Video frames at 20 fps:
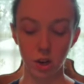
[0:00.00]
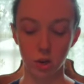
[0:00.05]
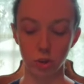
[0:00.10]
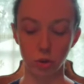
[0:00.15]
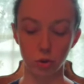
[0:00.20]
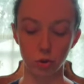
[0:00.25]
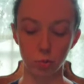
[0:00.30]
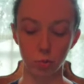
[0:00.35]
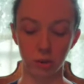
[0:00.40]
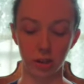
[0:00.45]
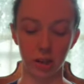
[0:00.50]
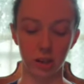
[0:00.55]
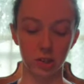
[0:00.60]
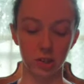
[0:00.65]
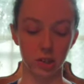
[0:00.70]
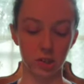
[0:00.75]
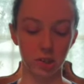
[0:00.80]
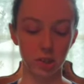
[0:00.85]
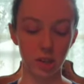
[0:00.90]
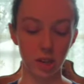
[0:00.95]
You plant
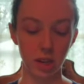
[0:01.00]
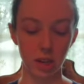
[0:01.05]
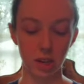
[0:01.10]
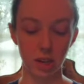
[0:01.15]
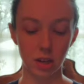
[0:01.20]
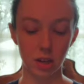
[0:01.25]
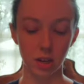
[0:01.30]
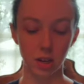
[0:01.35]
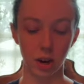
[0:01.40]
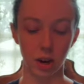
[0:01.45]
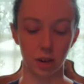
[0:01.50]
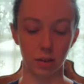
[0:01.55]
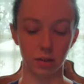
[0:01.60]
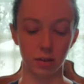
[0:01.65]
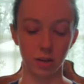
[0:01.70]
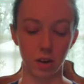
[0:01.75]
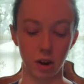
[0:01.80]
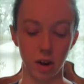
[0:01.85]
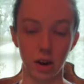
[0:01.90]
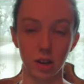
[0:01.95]
a seed, a
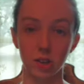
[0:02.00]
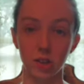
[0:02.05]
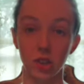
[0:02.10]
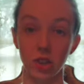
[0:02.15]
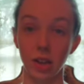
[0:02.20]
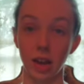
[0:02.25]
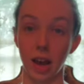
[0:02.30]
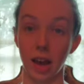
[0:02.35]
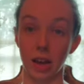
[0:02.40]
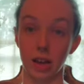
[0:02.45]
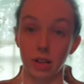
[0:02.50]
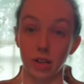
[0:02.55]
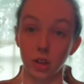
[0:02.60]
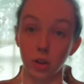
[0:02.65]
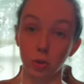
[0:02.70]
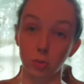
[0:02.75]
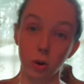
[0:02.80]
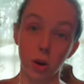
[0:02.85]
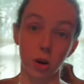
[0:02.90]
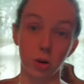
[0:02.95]
thought, and it
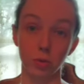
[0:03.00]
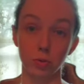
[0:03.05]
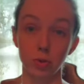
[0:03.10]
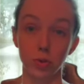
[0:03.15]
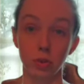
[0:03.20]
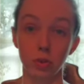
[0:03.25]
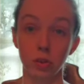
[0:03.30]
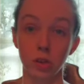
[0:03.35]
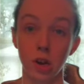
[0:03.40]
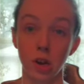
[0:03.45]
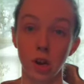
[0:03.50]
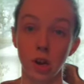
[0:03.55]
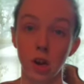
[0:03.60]
grows.